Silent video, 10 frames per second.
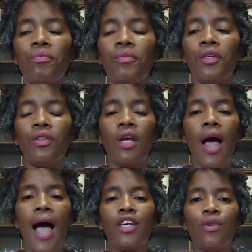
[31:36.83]
the
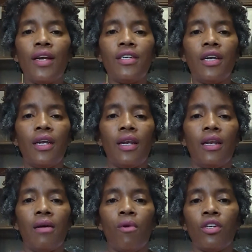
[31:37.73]
hydration
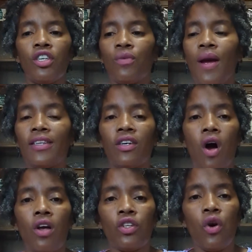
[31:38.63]
and the moisturizing
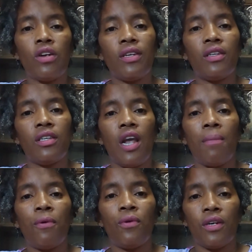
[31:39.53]
all starts at the
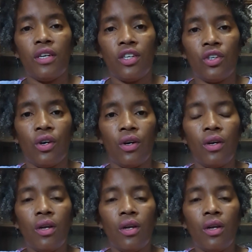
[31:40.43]
shampoo conditioner.